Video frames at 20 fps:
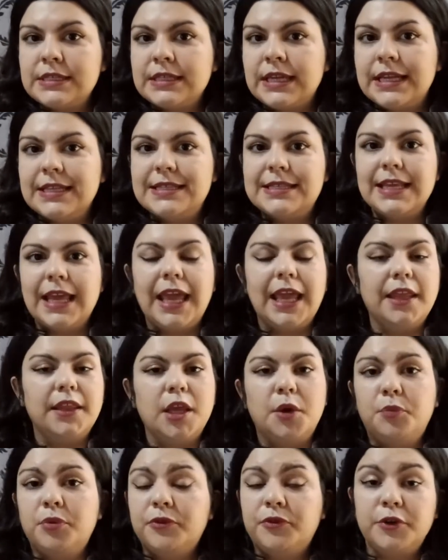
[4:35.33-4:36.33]
Let's say
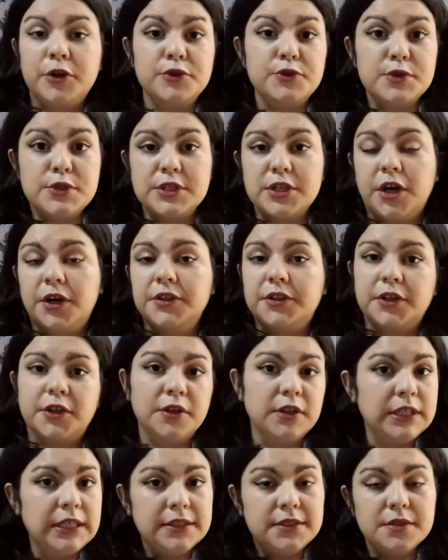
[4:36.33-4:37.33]
they prefer to start
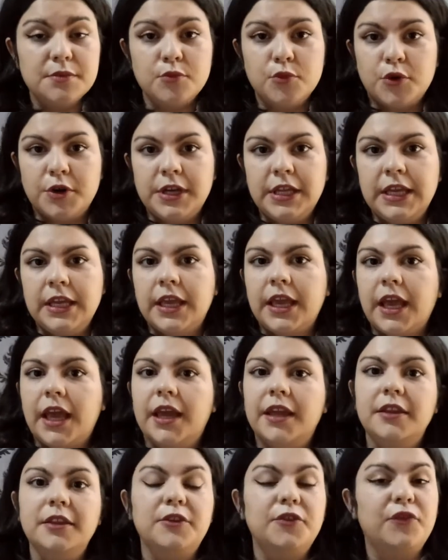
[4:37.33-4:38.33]
early in the morning
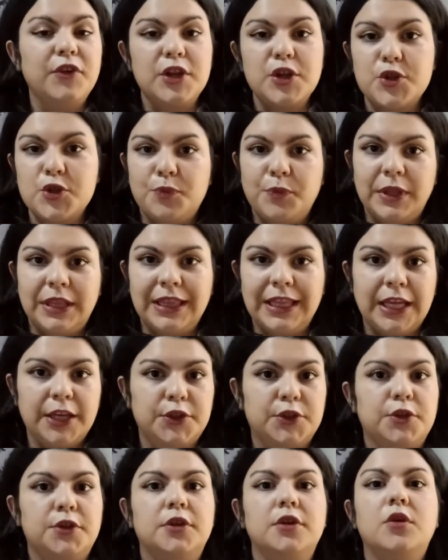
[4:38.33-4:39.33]
and finish a bit
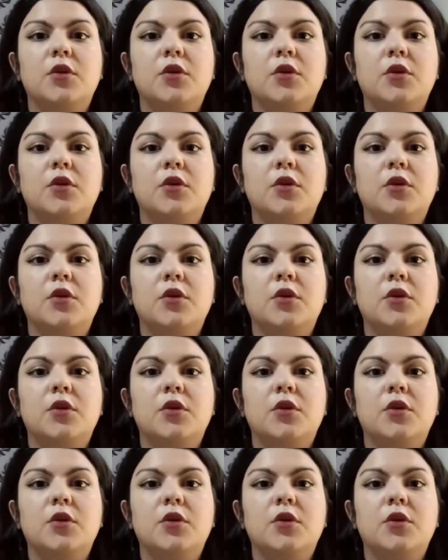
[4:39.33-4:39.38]
later,